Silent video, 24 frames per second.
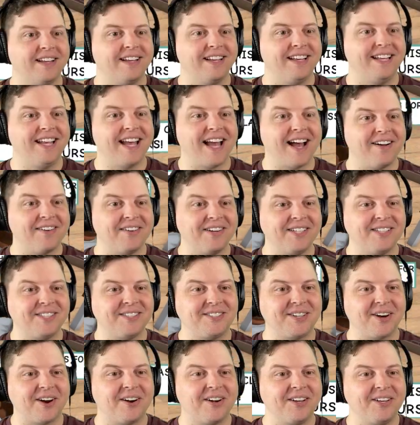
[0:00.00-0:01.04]
Yeah, when you
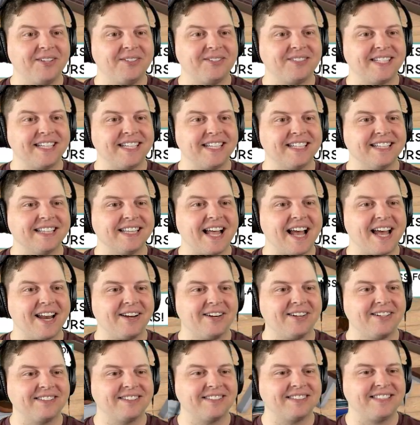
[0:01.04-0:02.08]
start using
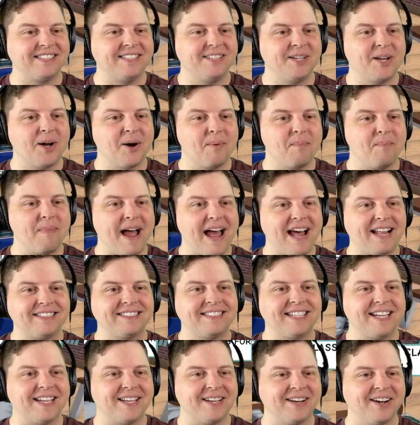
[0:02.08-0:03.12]
letters, you know math's
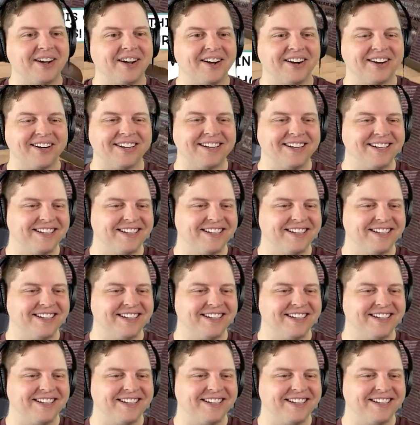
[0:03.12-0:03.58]
getting hard.